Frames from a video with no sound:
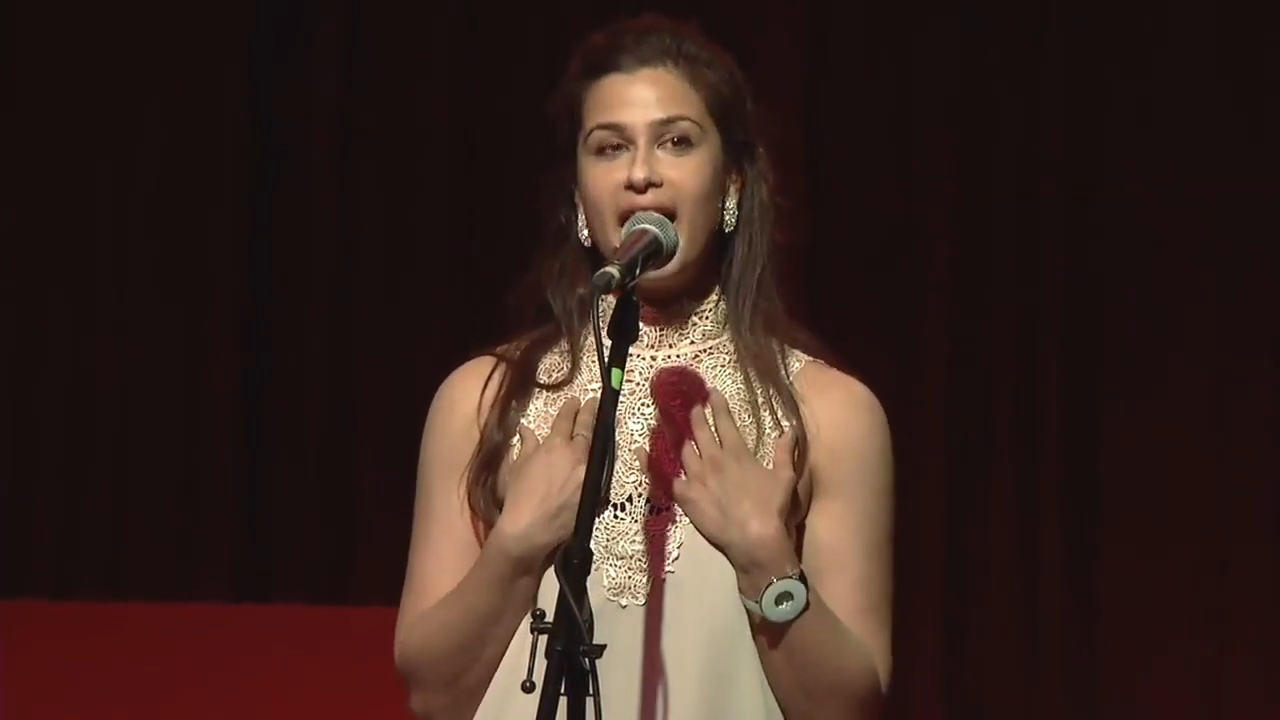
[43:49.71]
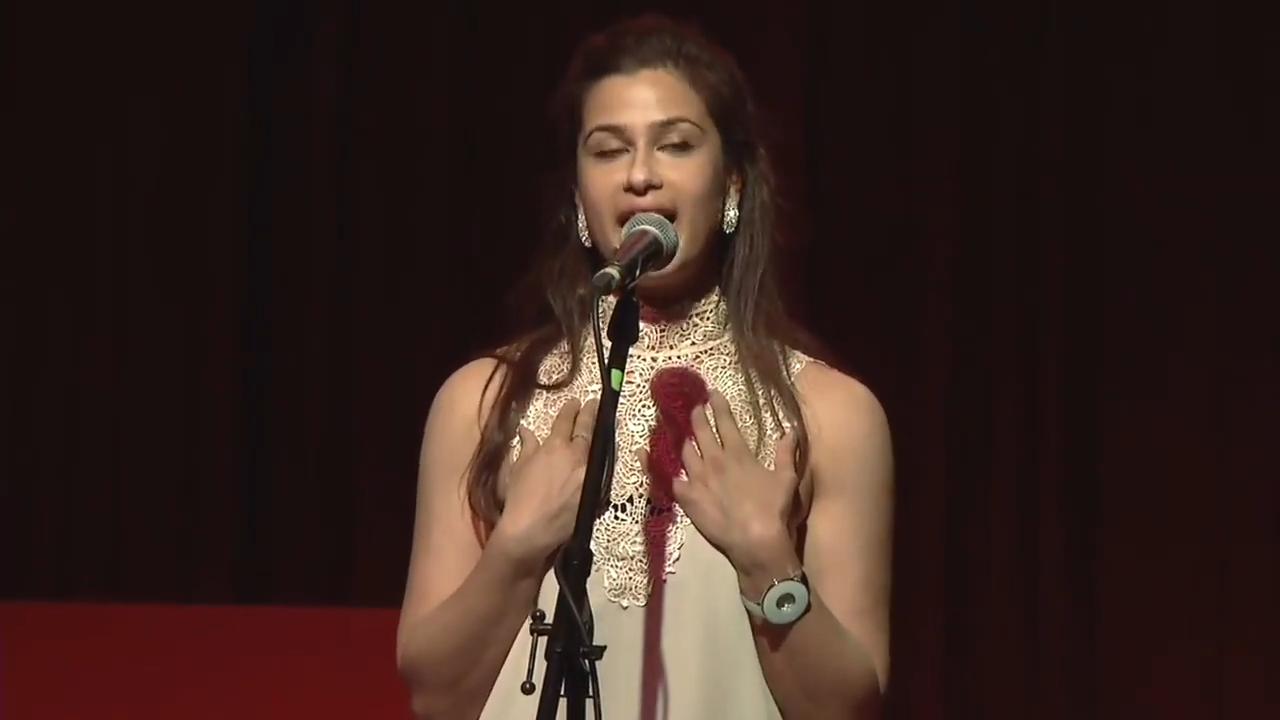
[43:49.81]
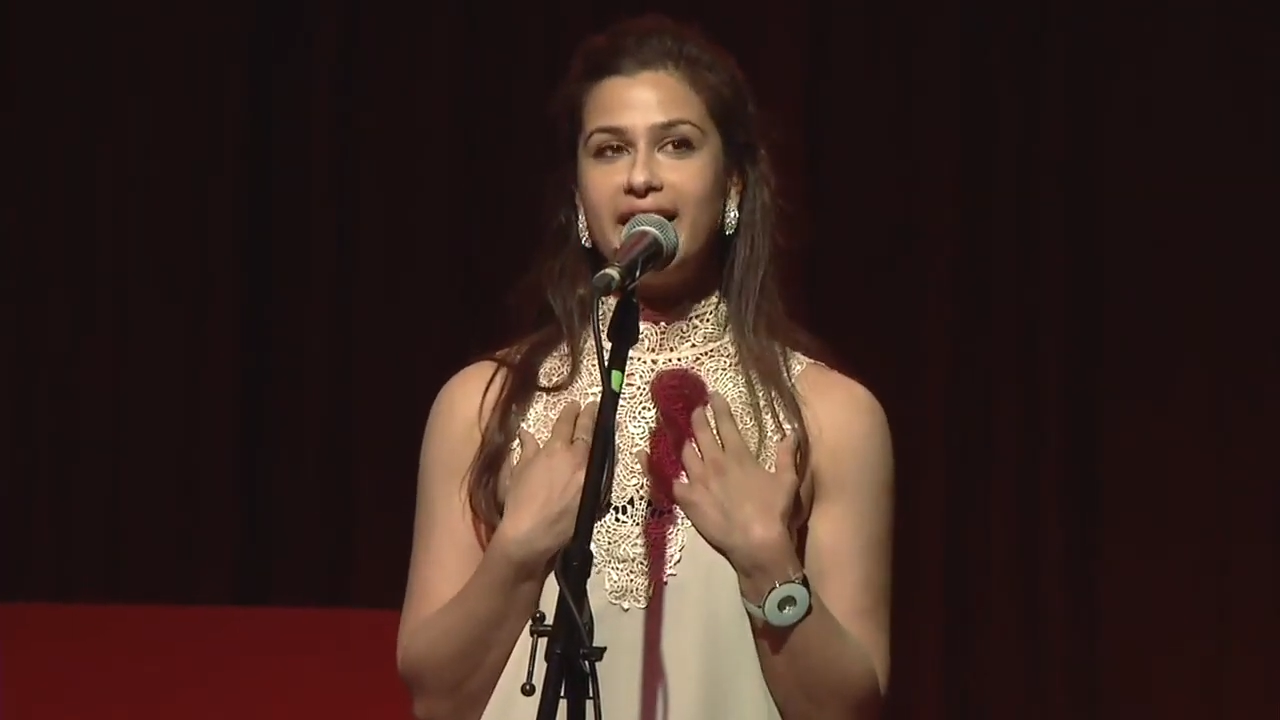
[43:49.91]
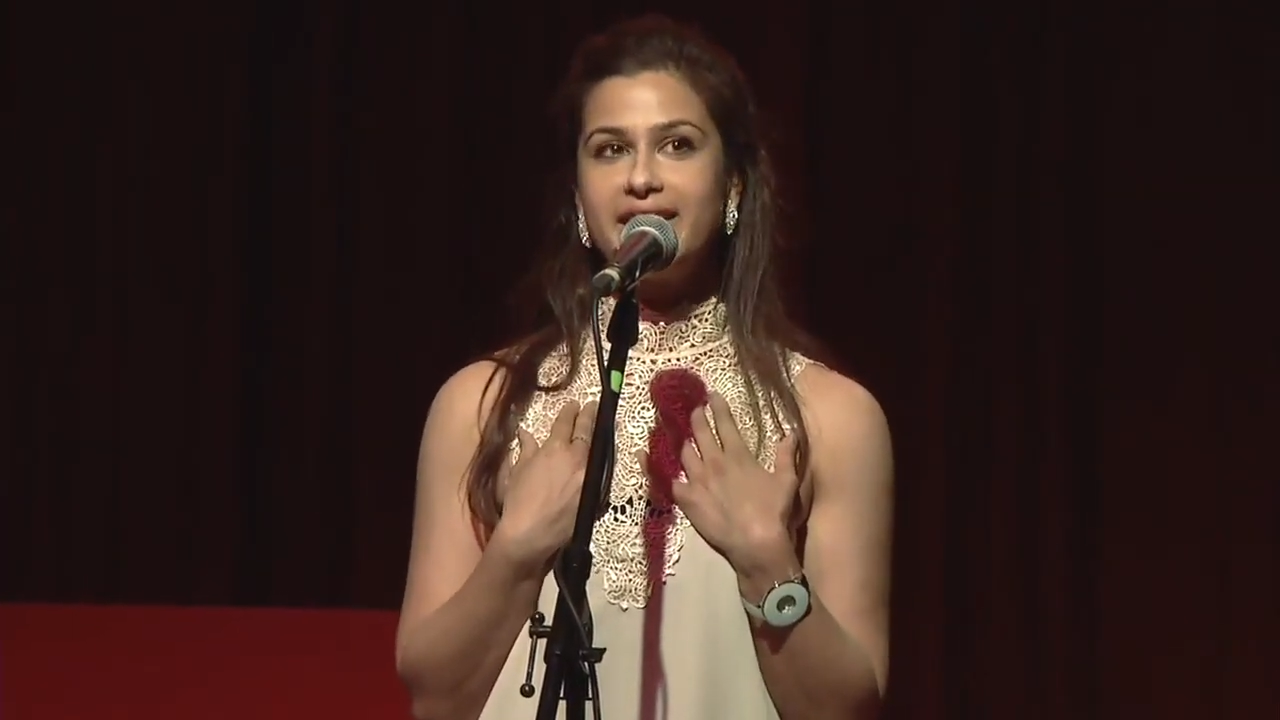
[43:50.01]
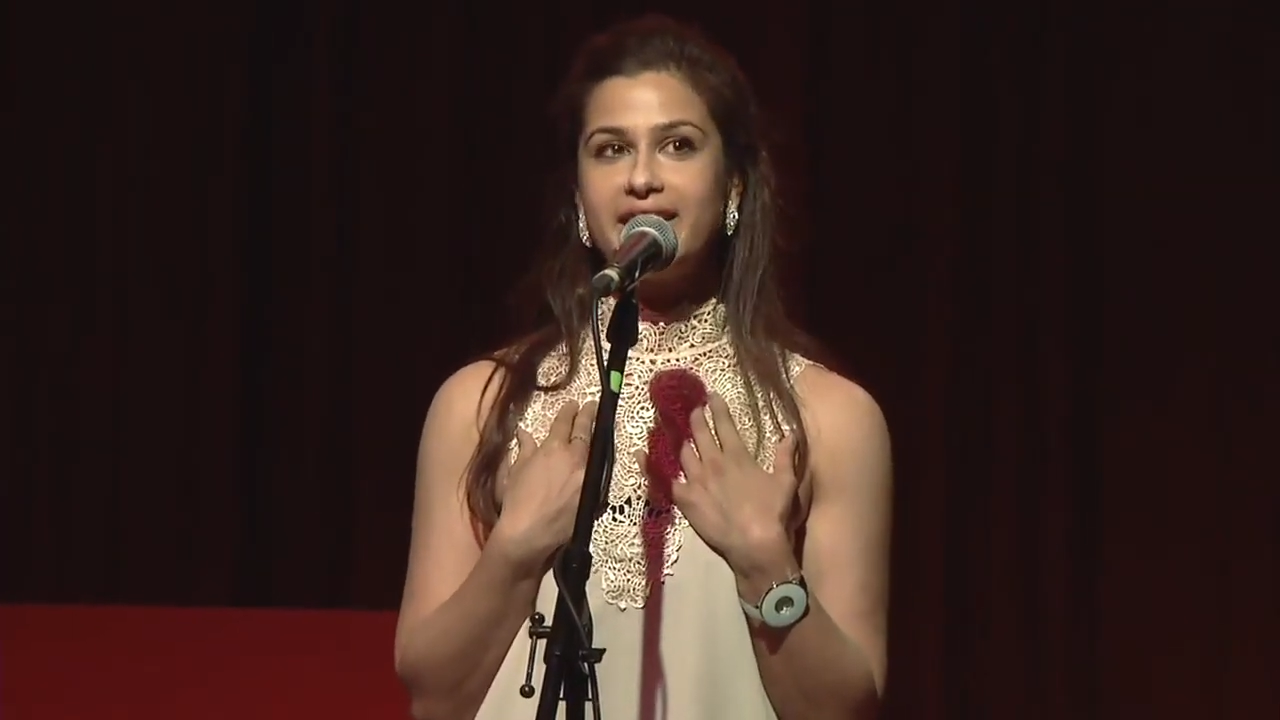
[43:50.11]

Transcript: and